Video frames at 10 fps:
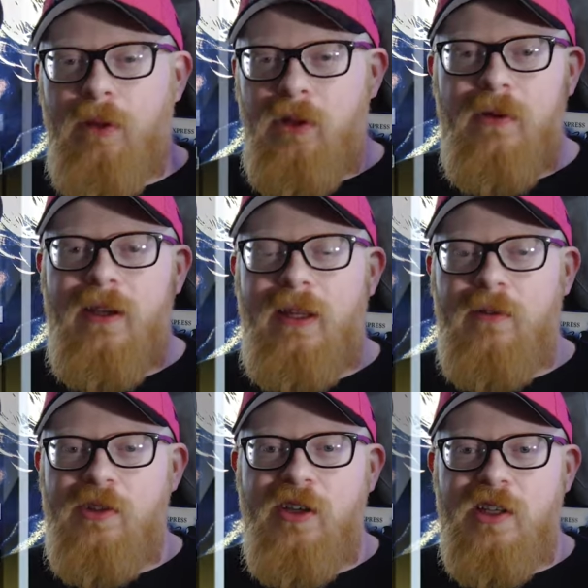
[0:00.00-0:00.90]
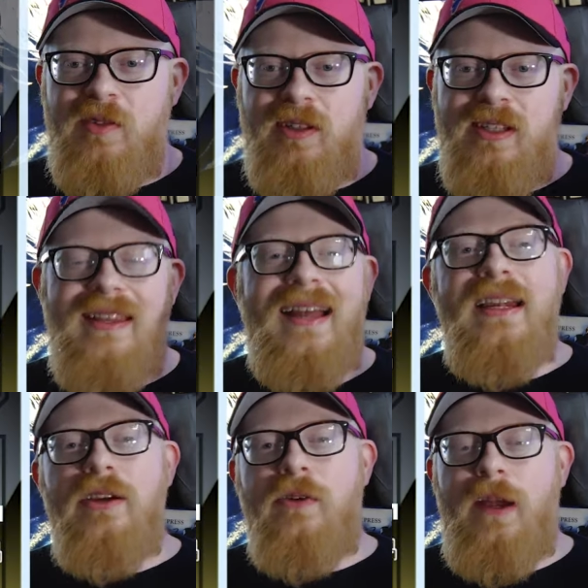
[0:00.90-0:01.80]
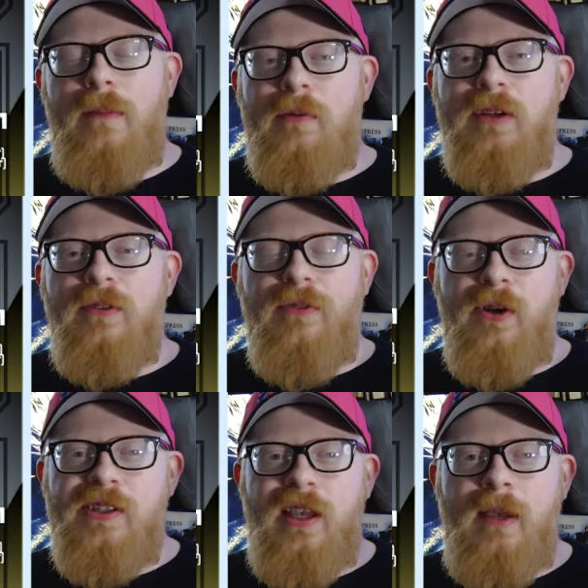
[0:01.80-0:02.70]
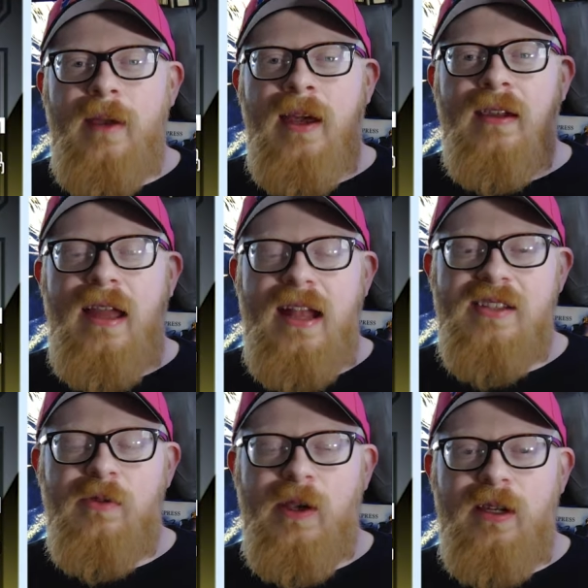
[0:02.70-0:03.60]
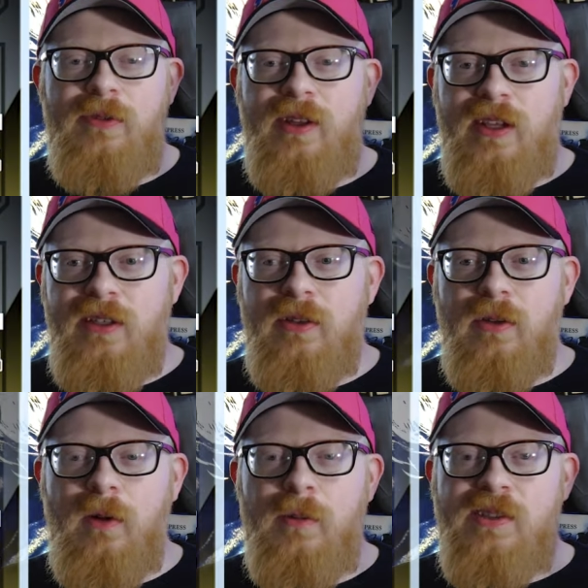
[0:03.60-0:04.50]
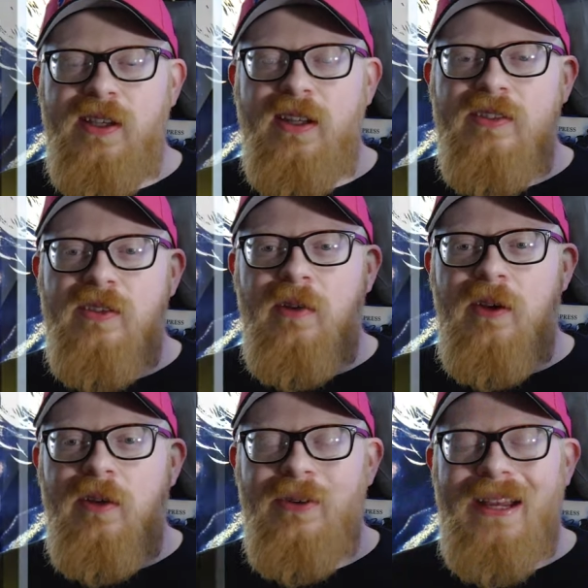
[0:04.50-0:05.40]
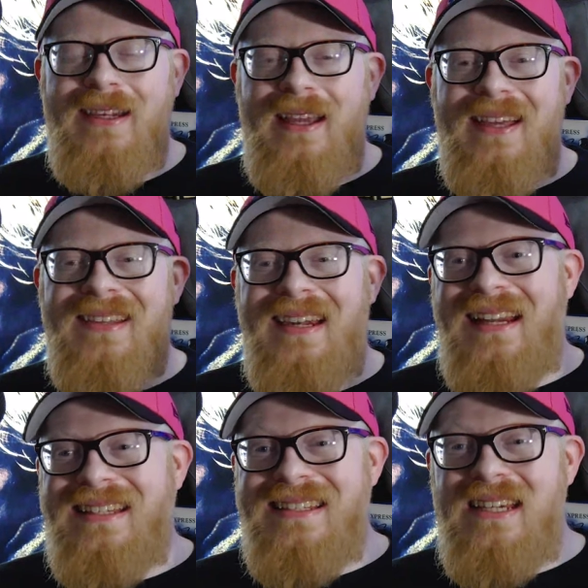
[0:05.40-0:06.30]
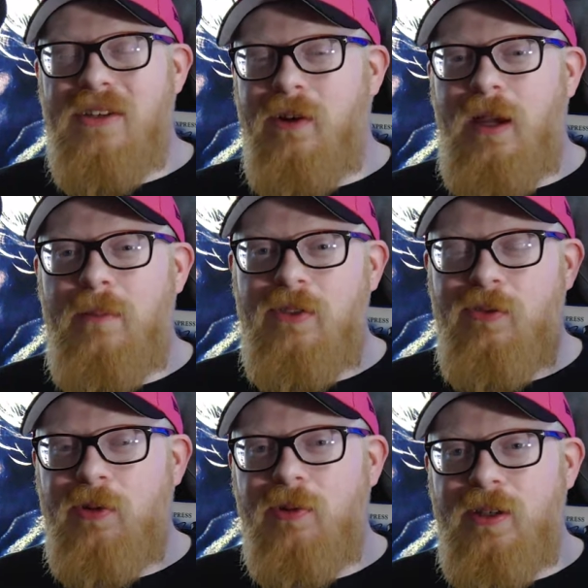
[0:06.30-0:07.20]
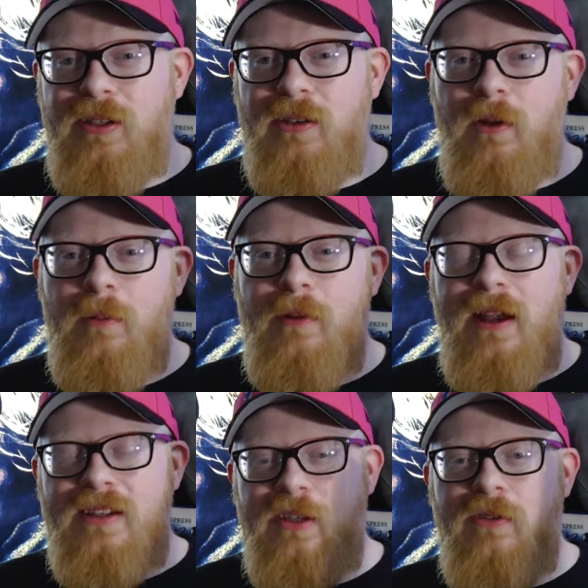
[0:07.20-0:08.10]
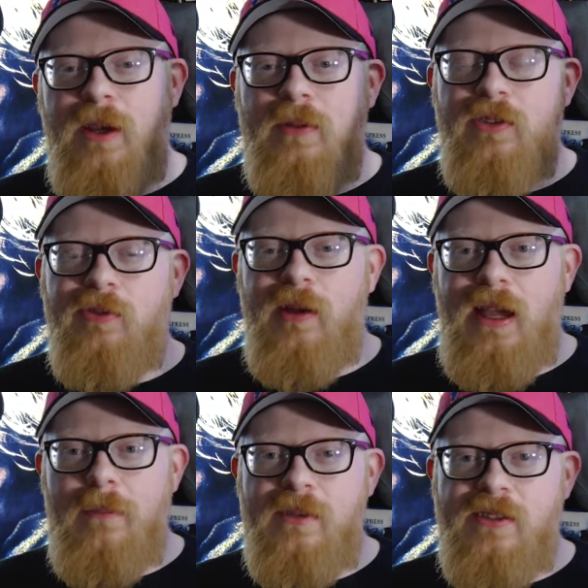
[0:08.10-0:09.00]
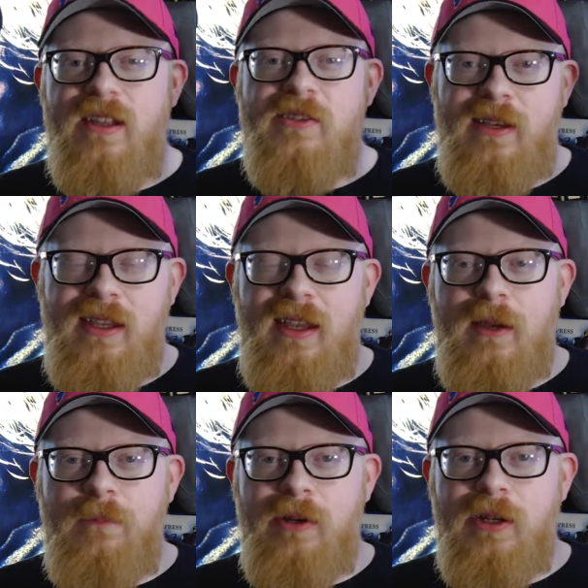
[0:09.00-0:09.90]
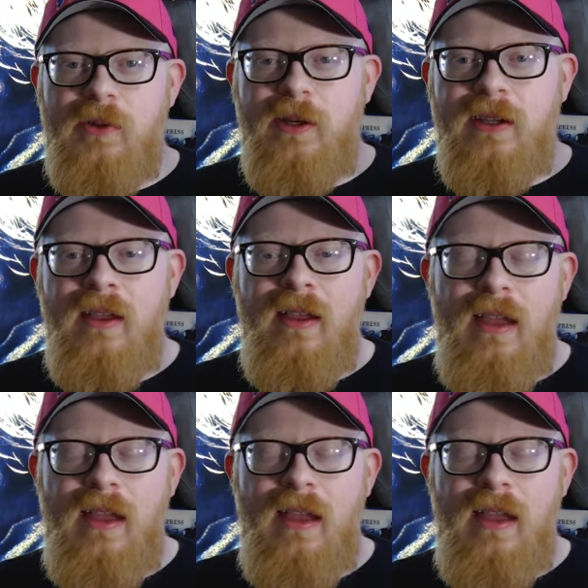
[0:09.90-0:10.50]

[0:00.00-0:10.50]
Blu-ray that was just released. I didn't grab it when it first came out. I actually waited for the Kino Lorber sale that's going on right now, and I didn't grab it through Kino Lorber. I actually grabbed it through Amazon so I can get it pretty quick.